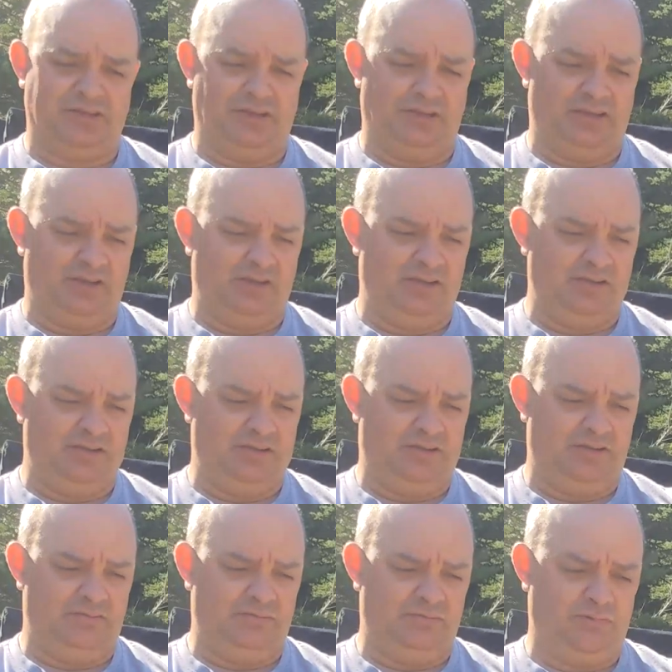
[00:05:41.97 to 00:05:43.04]
and
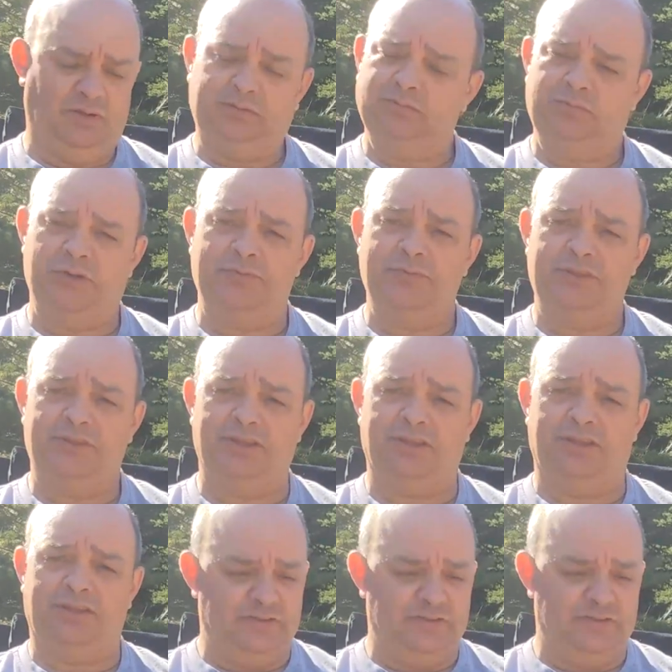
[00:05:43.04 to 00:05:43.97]
well, what do we think?